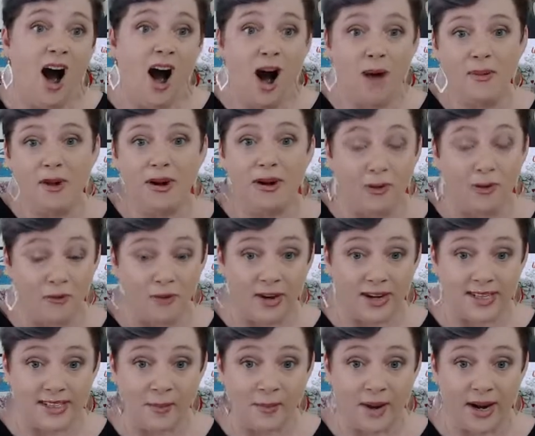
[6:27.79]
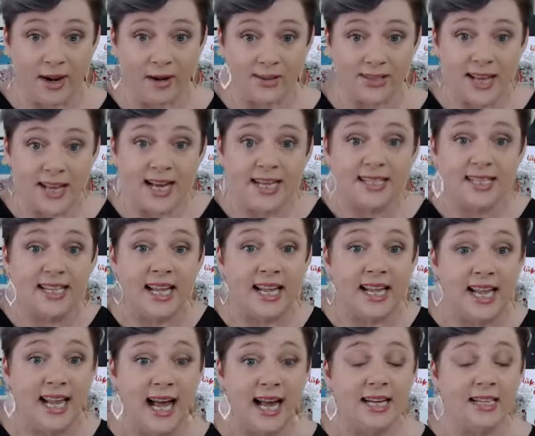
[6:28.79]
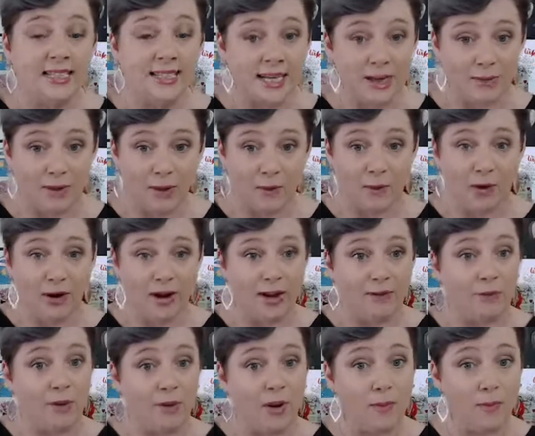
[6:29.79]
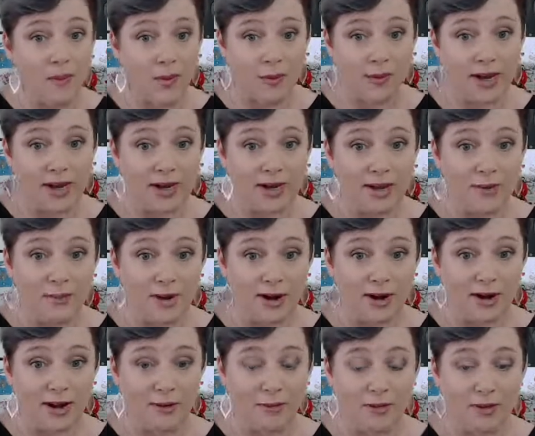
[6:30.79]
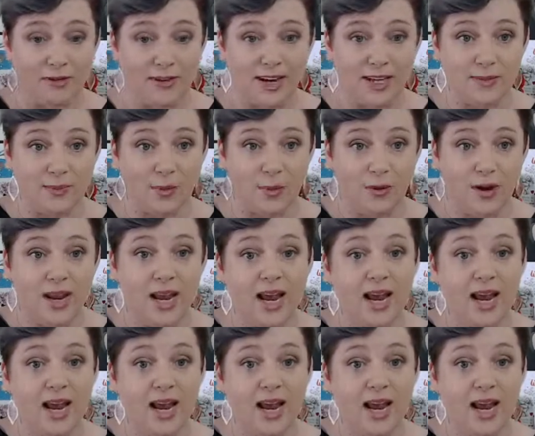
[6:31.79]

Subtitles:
I'm going to go and find someone else. And that's the last thing we want if we're building a community with Facebook,